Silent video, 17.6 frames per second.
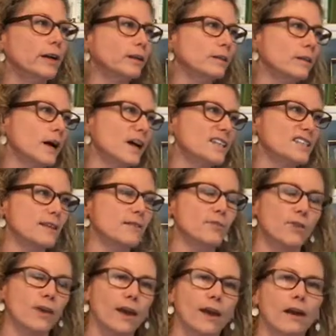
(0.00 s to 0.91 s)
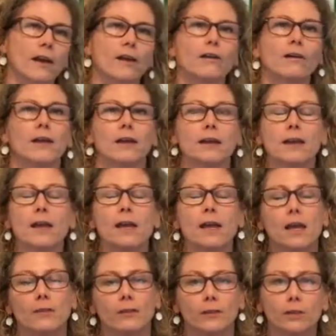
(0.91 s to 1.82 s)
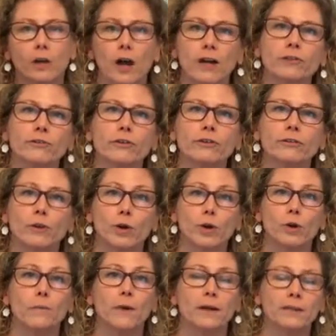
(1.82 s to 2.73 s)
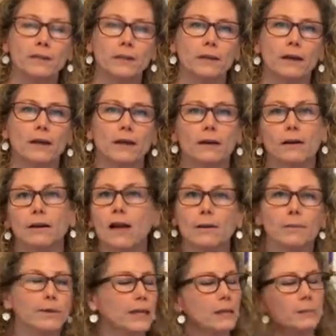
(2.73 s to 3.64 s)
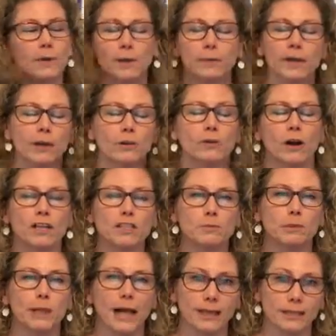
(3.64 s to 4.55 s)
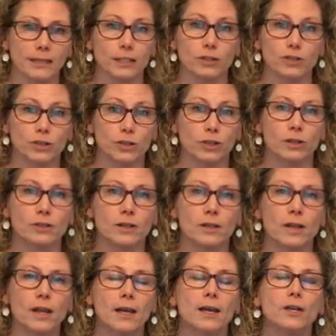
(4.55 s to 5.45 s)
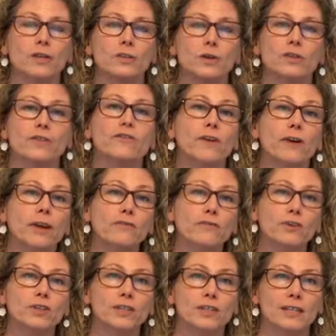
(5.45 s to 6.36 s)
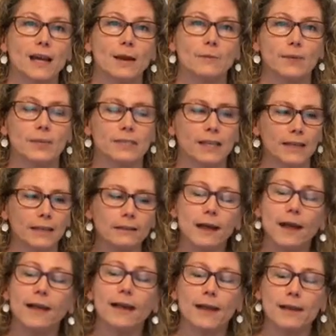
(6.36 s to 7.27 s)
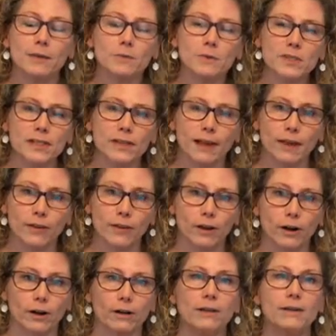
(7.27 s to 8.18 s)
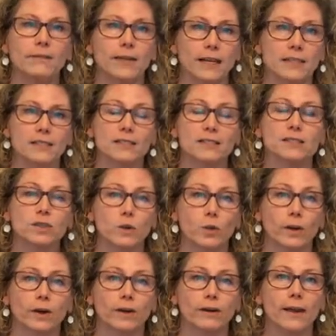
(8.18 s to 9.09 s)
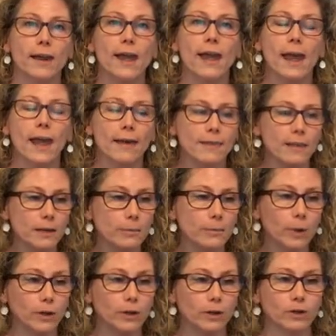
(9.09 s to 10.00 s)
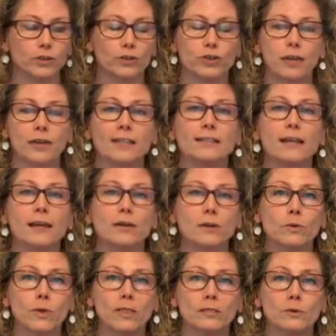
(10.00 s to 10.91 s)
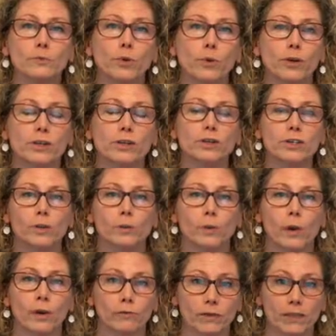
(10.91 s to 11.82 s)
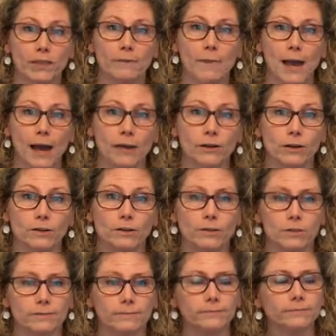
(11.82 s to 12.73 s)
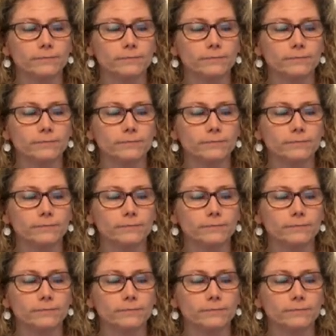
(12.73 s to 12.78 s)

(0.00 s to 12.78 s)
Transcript: a closet there and the laundry room to keep coming across black t-shirts. So the very first step is get like items together, that's the sort, and then purge, get down to what's important to you and what really matters.